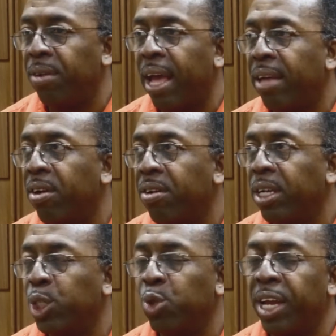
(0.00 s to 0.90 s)
as our
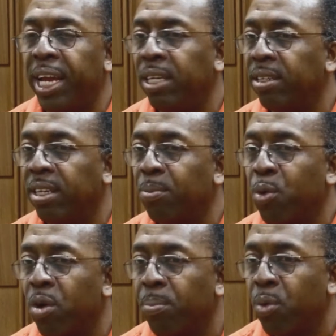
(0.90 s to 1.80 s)
digital age gets
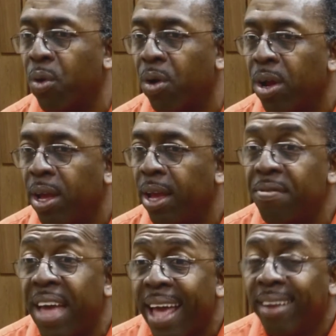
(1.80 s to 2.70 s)
more and more
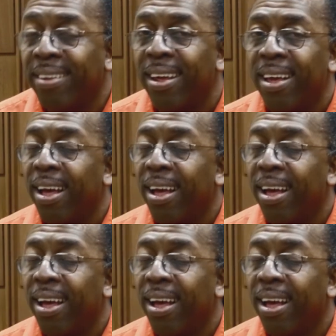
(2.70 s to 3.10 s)
advanced.